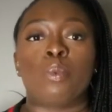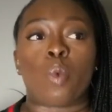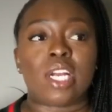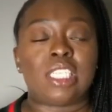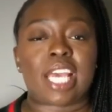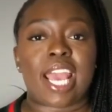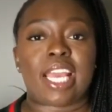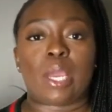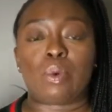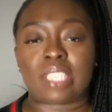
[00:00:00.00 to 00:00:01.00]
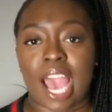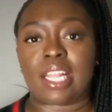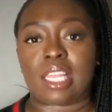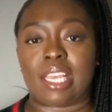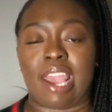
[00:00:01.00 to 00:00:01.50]
One day he was
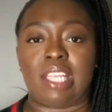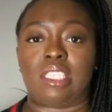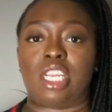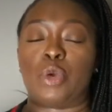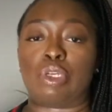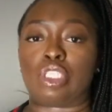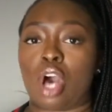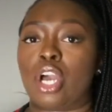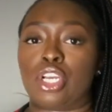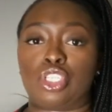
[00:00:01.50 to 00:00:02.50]
at the gates and he was talking